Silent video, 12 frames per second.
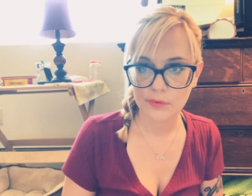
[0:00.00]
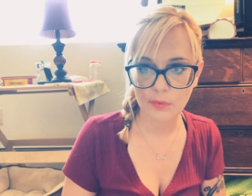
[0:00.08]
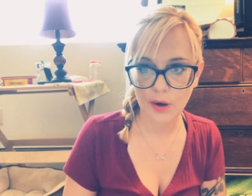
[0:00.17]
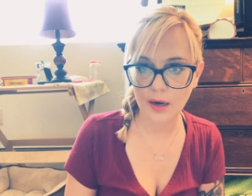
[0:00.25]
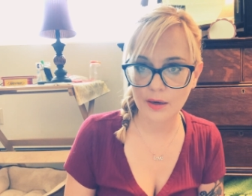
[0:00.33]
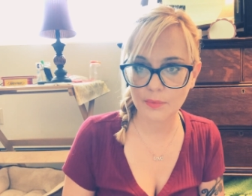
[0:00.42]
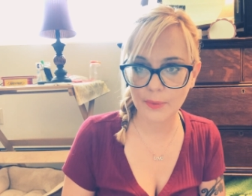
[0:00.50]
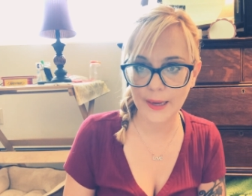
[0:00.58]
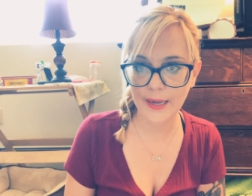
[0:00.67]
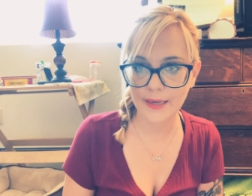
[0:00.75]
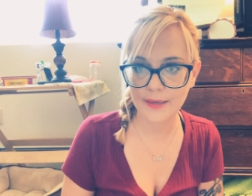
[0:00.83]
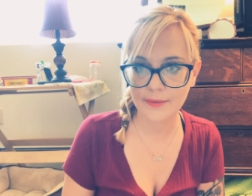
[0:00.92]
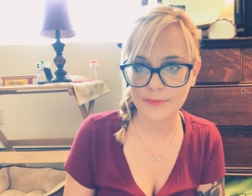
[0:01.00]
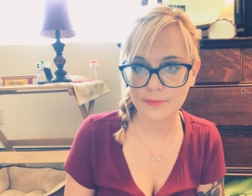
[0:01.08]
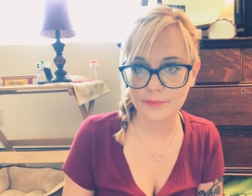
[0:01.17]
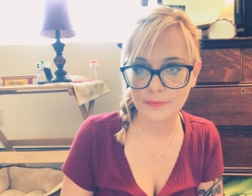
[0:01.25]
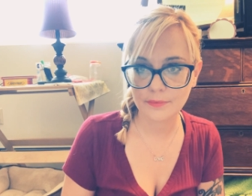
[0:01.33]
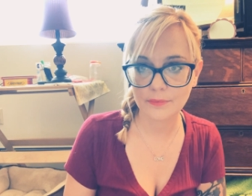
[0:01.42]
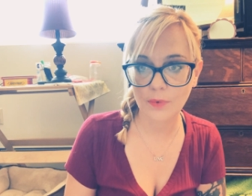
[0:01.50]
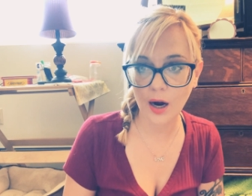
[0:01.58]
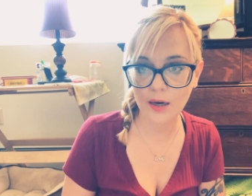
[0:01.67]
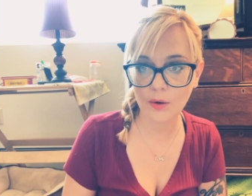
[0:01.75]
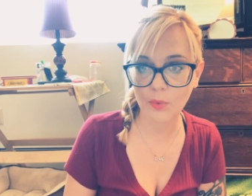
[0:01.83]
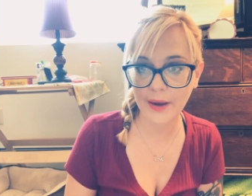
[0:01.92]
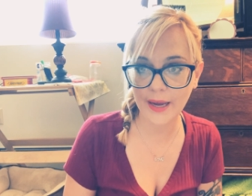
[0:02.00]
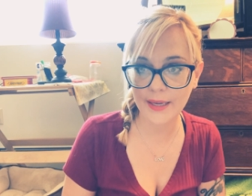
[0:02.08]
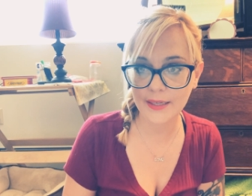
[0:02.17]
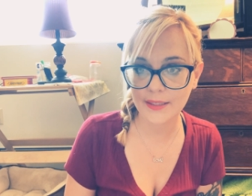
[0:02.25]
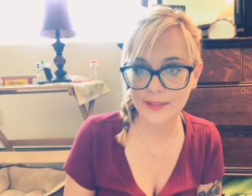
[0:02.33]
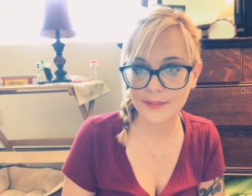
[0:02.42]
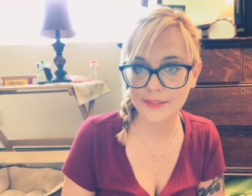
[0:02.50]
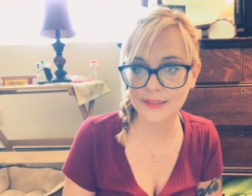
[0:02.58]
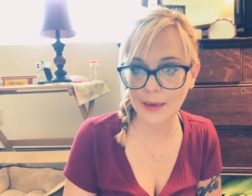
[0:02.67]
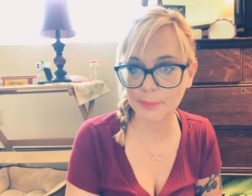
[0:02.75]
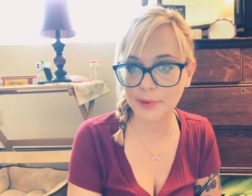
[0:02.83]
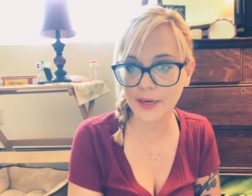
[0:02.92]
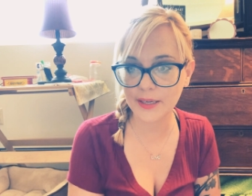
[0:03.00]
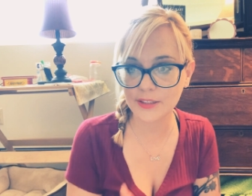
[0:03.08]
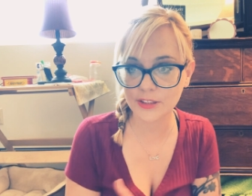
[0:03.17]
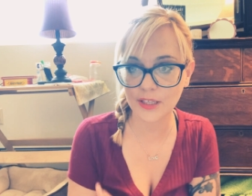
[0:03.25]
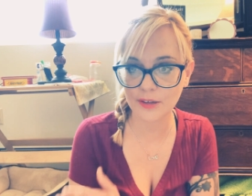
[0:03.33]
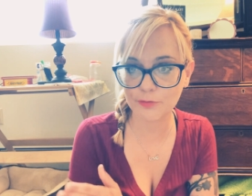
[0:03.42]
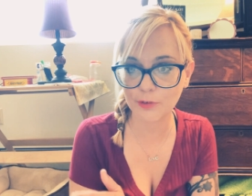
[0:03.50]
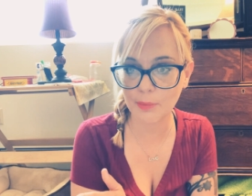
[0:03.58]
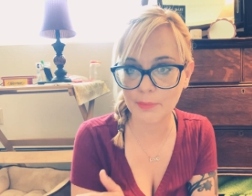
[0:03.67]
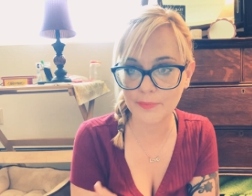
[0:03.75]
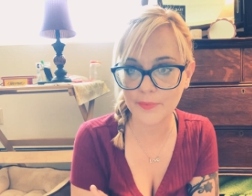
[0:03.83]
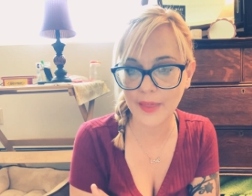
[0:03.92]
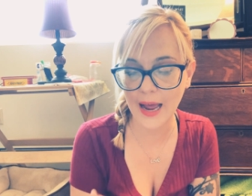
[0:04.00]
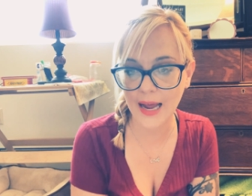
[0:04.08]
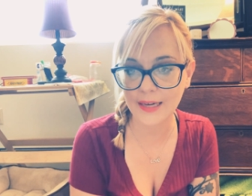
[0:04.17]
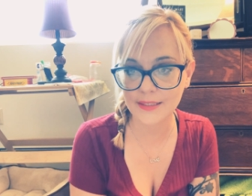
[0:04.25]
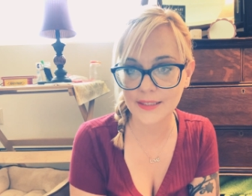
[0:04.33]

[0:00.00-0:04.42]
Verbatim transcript: walk away. Walk away. Separate yourself from that.